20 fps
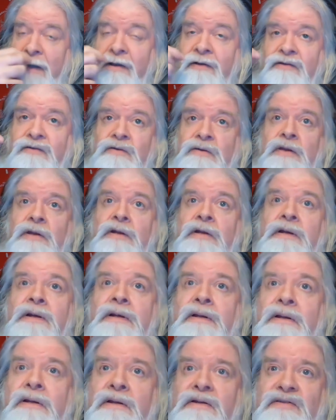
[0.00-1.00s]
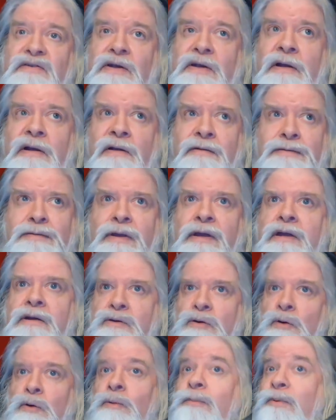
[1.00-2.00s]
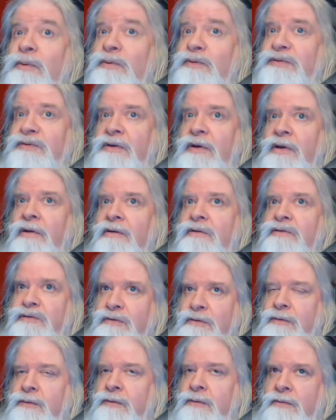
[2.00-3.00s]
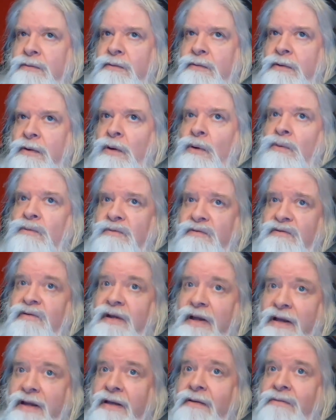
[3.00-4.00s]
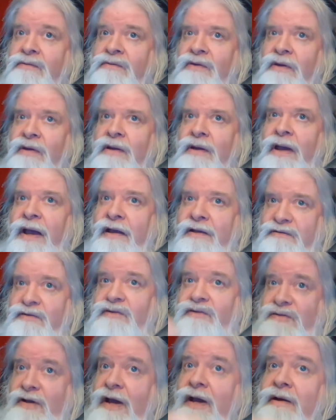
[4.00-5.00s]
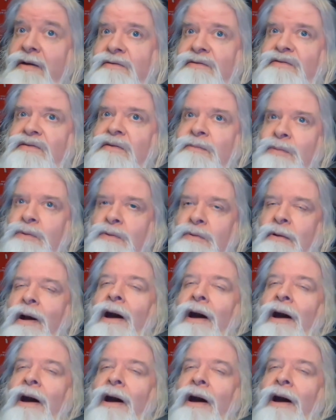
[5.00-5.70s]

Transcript: So then, you see, Thayan nobles still own slaves as a status symbol.